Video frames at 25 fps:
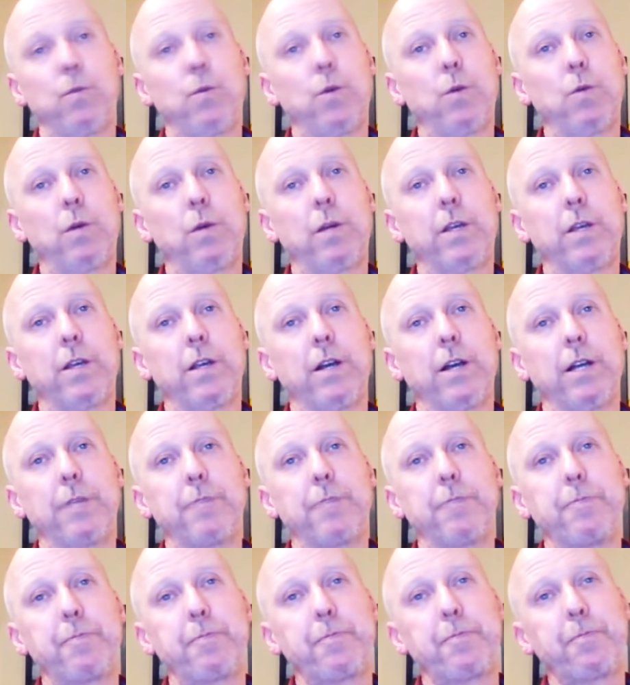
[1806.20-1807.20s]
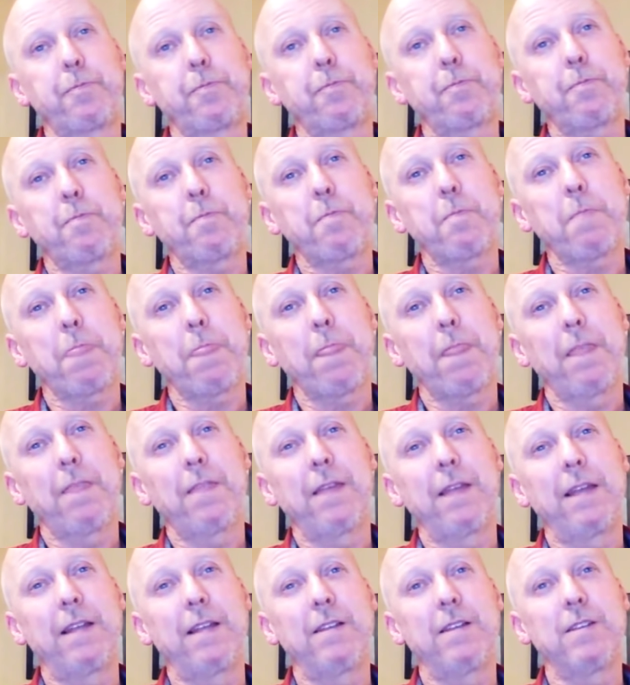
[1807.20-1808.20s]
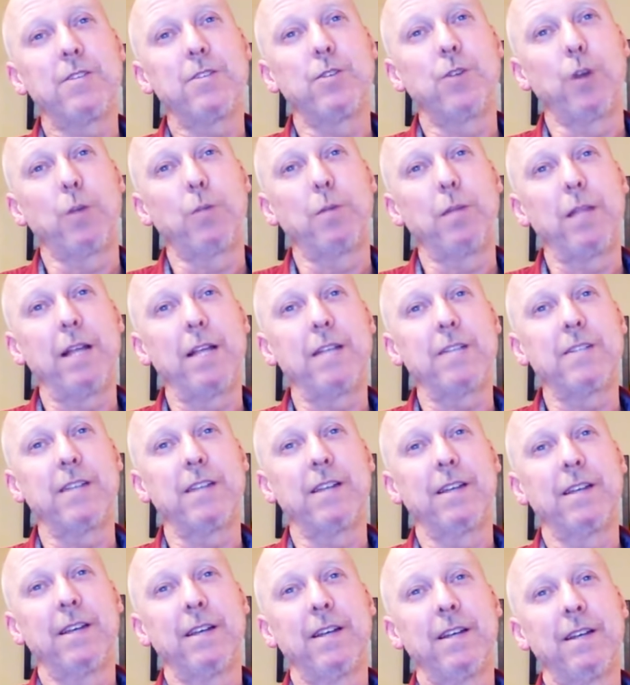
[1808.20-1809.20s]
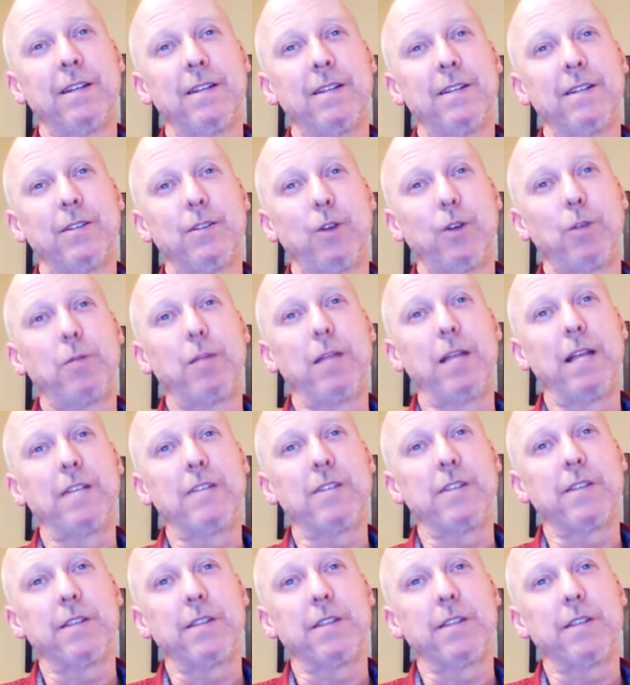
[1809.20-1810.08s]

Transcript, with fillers: we're working on it. That, that is normalize, normalizing